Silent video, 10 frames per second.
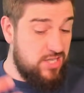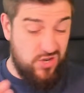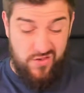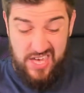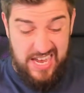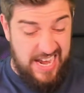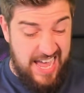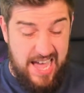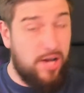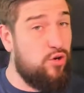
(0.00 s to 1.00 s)
So if you can
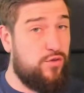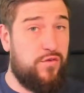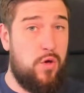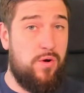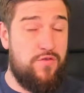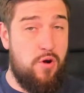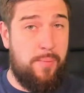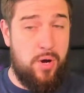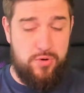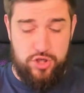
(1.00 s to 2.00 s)
hit a good few of your
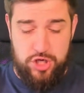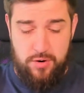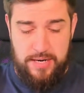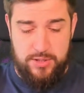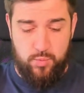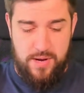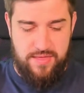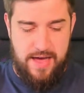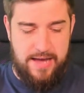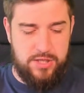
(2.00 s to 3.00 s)
opponent's units
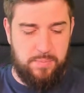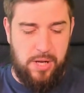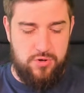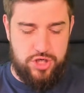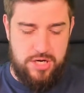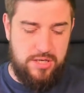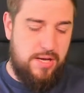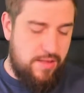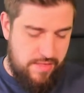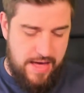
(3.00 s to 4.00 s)
with that explosion,
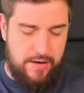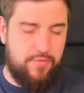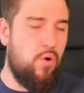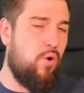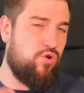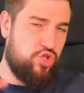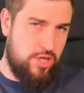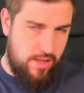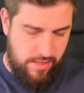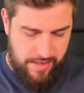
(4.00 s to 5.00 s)
then of
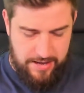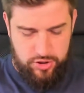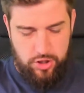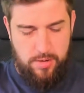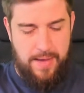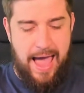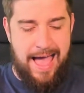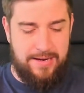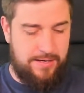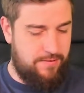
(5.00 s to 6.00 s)
course that's going to be
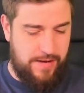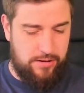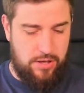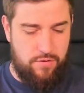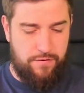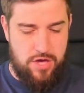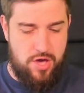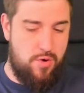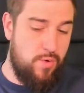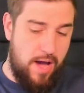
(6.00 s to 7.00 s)
added value for
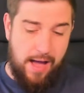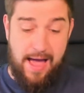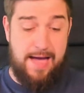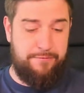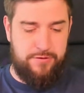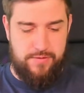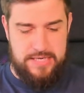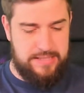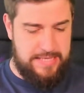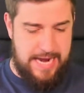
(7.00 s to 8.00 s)
you after it's